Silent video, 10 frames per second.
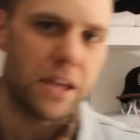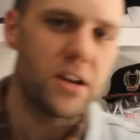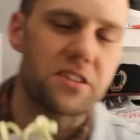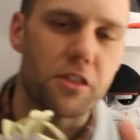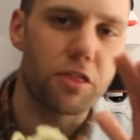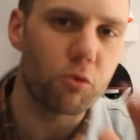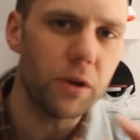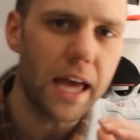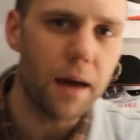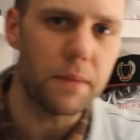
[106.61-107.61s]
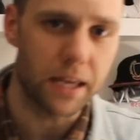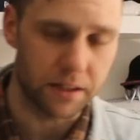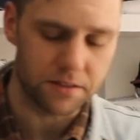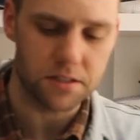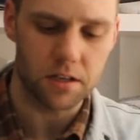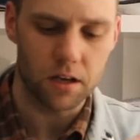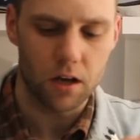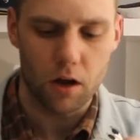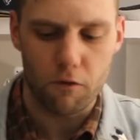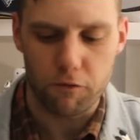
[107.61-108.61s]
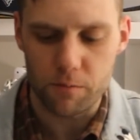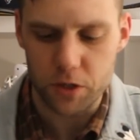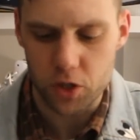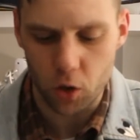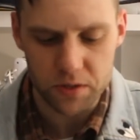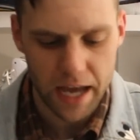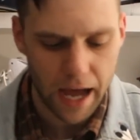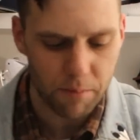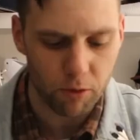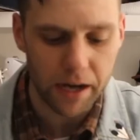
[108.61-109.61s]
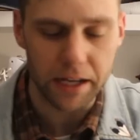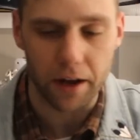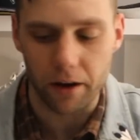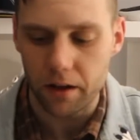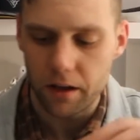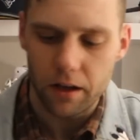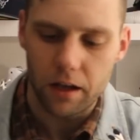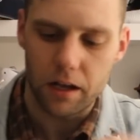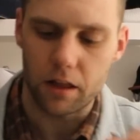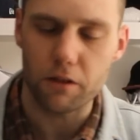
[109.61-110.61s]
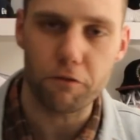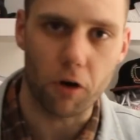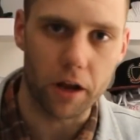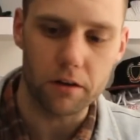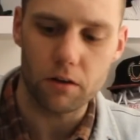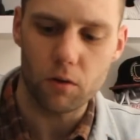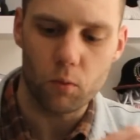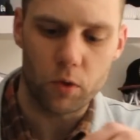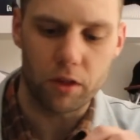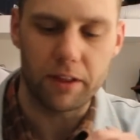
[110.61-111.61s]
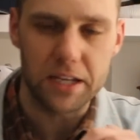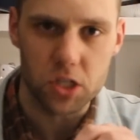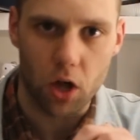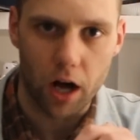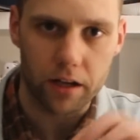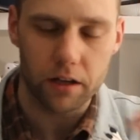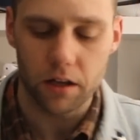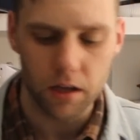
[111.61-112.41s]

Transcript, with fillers: you get the 3M hint from the toe tab right here and in the front with the lace lock.